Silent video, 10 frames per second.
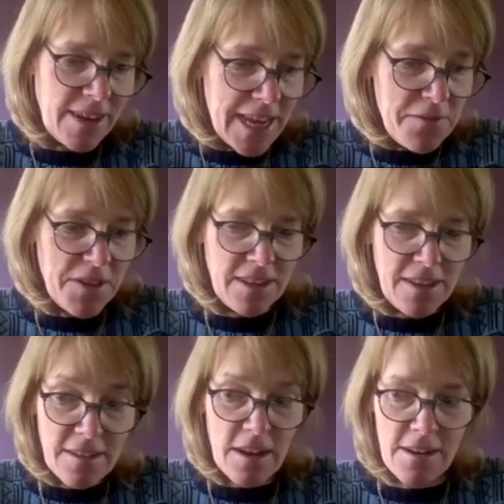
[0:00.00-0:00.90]
even
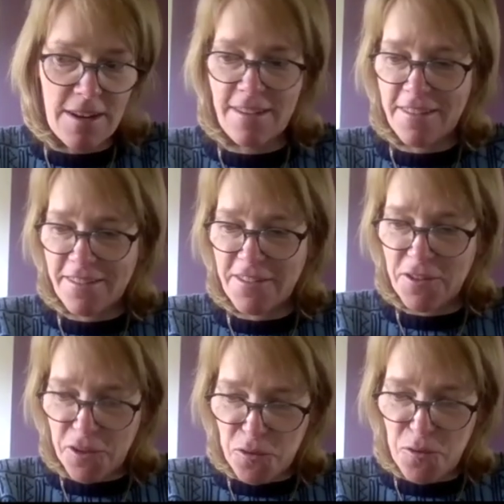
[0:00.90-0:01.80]
this current
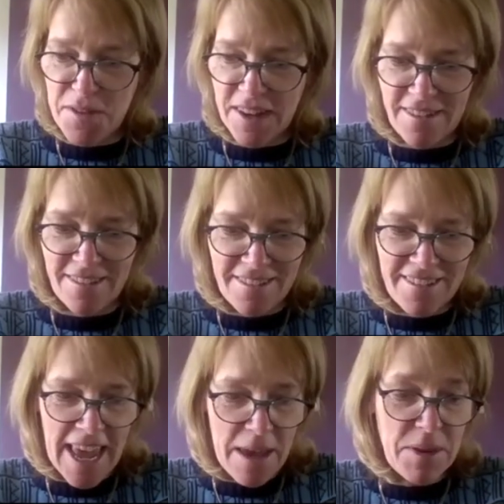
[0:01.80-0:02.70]
COVID
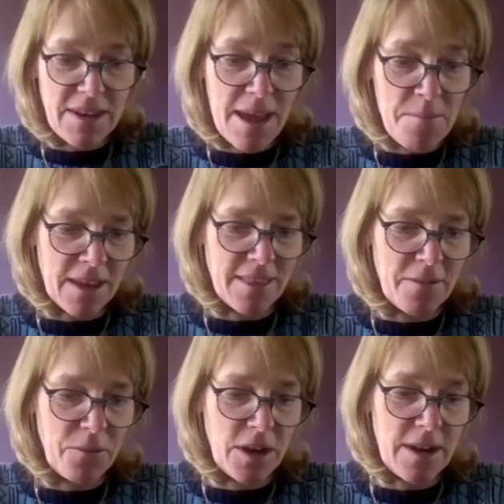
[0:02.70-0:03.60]
epidemic
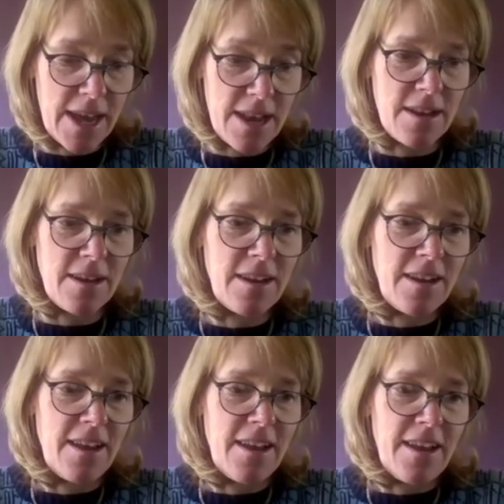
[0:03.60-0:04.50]
that we're in,
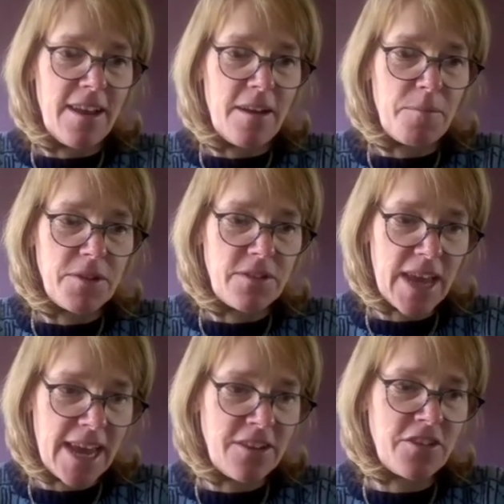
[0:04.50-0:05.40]

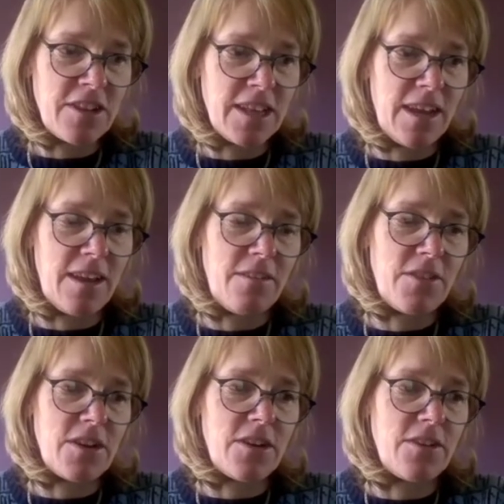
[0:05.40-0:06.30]
potentially
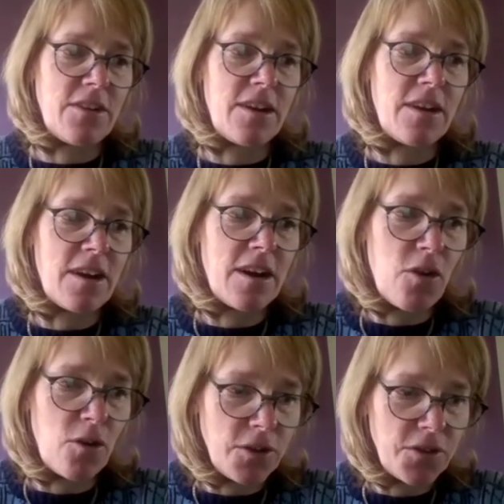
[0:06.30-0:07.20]
there
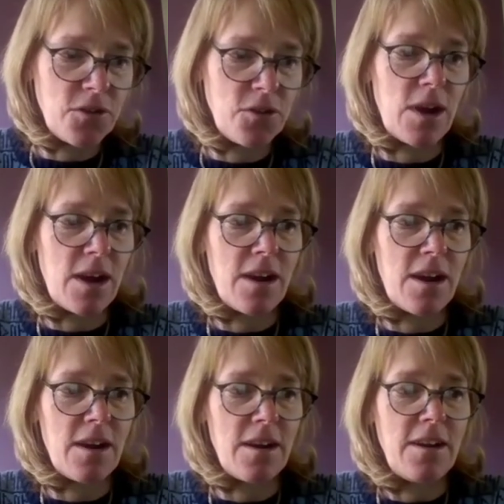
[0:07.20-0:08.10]
also
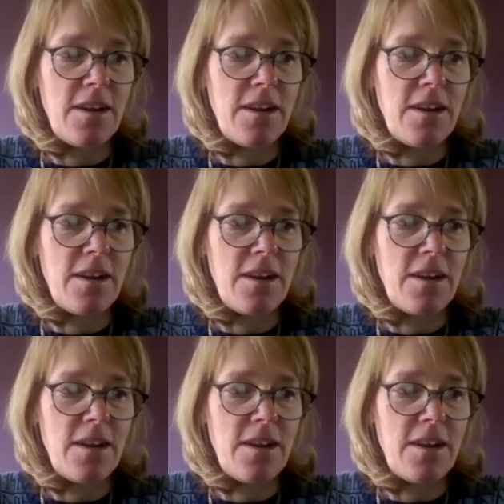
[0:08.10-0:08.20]
are